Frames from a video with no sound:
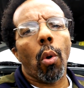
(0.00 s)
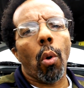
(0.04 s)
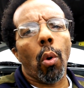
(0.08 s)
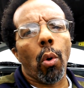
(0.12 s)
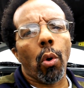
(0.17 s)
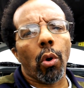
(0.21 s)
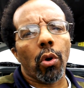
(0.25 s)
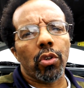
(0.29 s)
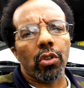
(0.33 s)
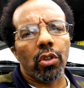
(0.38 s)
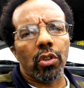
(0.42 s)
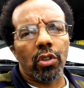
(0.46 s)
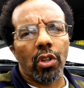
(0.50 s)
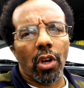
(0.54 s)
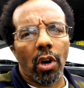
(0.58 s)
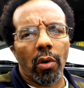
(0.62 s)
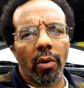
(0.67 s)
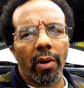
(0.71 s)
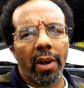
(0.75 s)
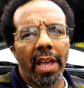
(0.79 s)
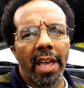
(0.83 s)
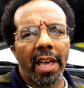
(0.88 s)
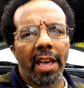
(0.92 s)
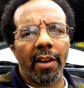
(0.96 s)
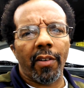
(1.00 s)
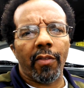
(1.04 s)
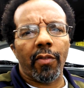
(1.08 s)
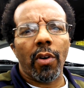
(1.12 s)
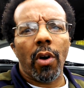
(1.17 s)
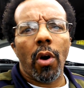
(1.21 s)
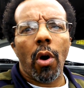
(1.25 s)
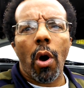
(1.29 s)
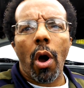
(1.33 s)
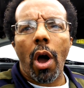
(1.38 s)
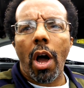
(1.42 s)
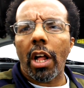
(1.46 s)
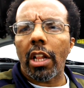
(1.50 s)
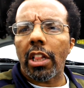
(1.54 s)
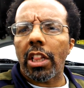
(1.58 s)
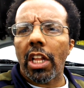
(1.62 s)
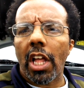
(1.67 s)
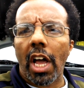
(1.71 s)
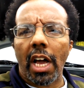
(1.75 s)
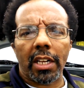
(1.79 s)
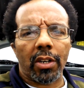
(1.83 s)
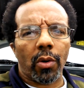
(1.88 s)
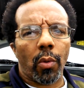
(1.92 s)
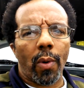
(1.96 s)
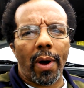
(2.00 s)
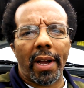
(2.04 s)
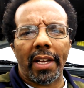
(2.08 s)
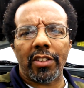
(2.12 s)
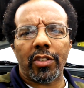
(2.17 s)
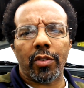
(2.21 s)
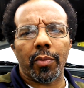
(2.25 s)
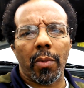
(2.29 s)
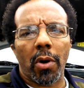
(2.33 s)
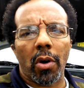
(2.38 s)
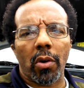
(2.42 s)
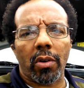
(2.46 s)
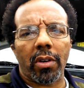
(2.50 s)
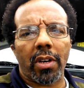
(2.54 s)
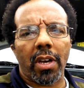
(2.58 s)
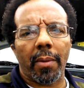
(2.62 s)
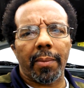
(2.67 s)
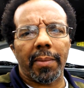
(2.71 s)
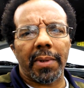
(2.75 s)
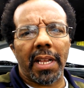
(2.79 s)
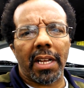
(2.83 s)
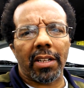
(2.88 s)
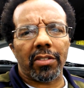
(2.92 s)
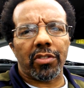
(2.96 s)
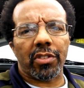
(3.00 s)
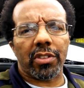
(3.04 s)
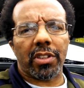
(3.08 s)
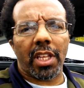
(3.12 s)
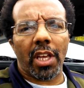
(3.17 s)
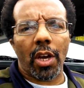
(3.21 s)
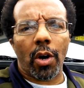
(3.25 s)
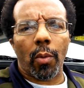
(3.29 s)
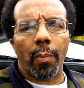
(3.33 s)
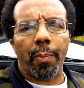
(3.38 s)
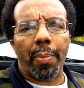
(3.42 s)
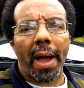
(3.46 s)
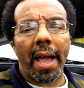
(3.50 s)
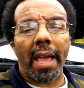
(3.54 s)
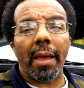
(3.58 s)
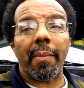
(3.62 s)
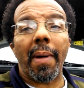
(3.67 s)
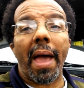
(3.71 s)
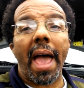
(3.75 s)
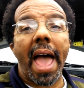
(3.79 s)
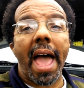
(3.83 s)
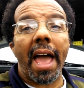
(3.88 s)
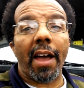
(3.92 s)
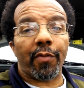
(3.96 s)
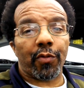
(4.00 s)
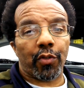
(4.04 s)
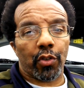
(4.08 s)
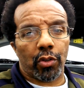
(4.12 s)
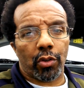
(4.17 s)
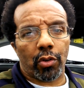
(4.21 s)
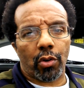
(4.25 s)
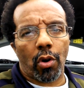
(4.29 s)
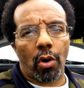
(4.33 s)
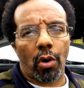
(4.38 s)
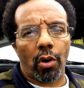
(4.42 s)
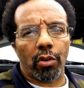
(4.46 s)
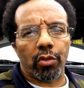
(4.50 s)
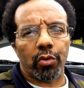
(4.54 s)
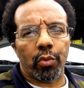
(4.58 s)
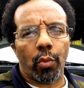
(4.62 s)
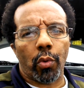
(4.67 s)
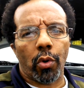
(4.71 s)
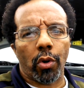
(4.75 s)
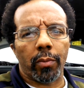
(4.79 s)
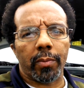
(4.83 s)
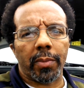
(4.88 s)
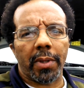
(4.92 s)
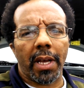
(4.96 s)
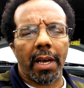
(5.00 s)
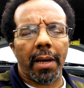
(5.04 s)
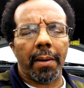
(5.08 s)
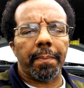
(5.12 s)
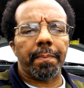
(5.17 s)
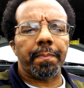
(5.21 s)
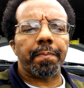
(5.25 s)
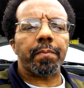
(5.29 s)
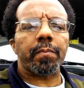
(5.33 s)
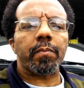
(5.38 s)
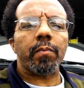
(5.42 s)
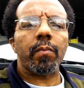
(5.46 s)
or you don't have a lot of white smoke coming out your tailpipe after the car's warmed up,